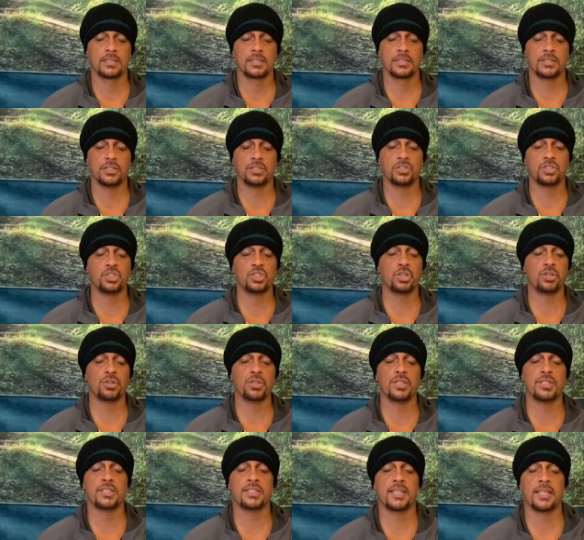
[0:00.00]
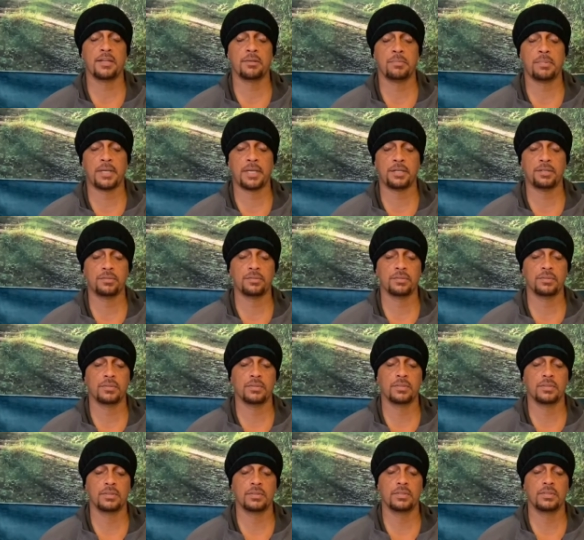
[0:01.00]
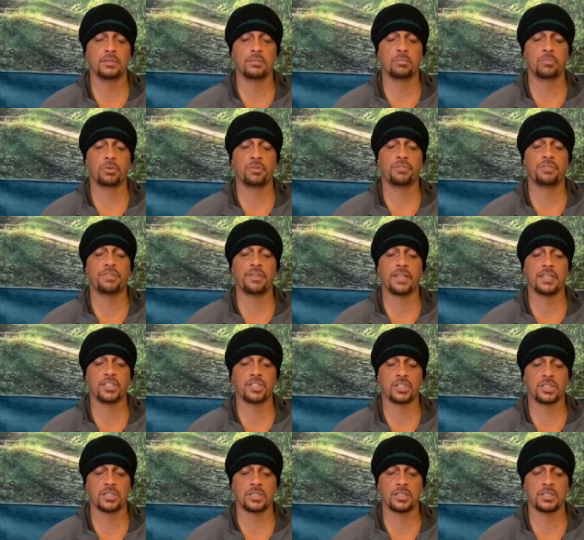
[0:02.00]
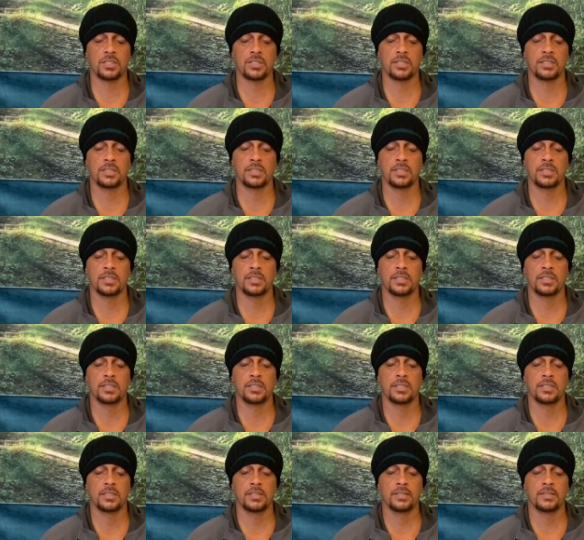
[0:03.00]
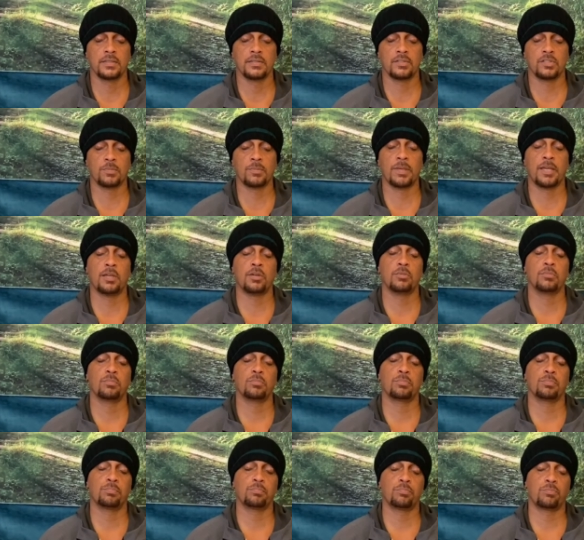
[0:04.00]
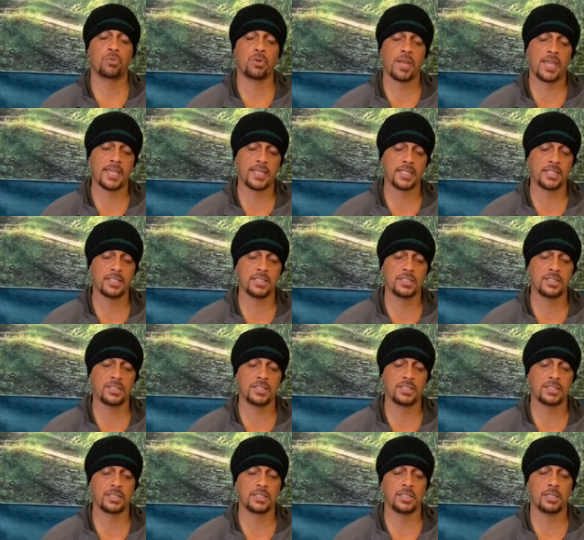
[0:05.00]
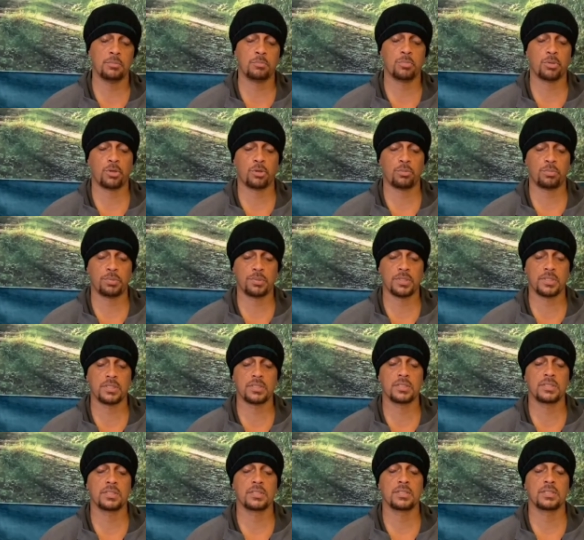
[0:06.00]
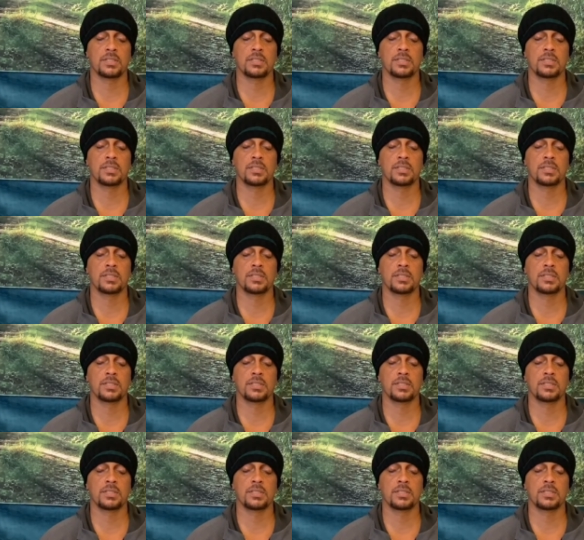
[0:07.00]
This journey is not about perfection. It's about practice and purpose.